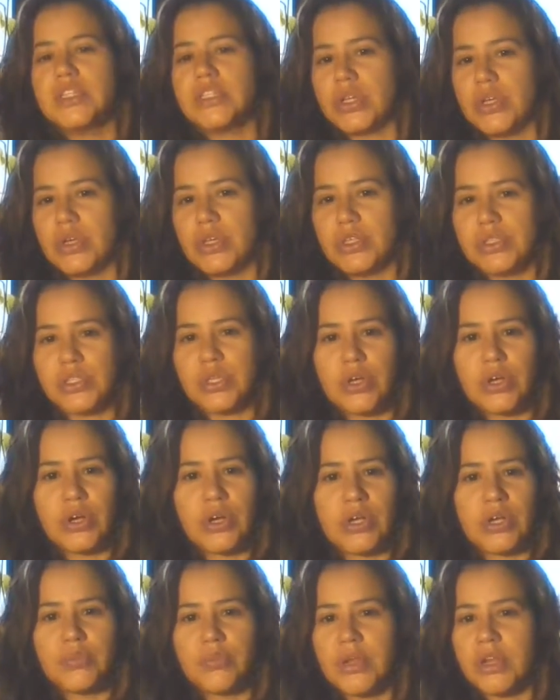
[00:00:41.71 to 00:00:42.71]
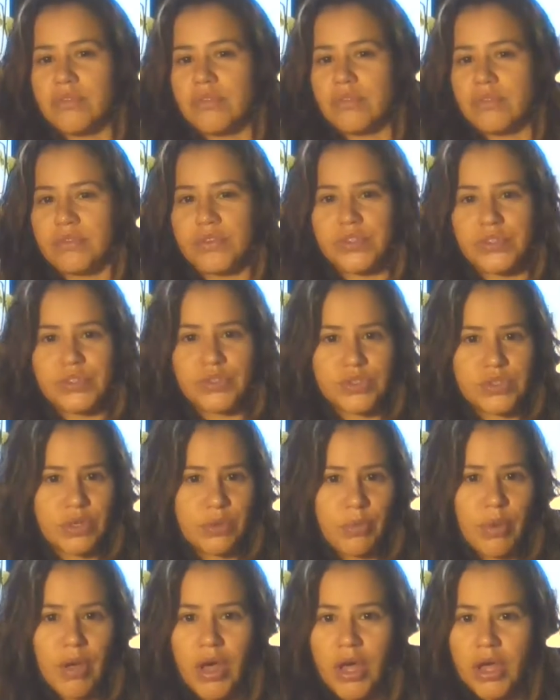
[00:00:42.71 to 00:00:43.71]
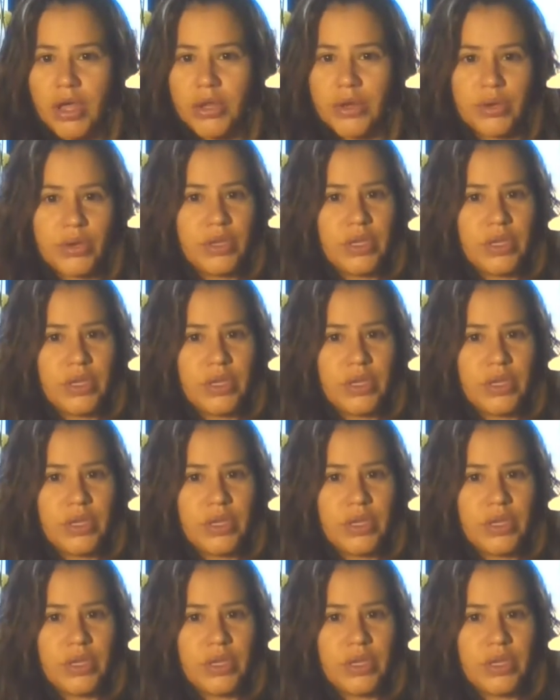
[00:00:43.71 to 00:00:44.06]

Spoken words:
So you can turn it on whenever visitors come on,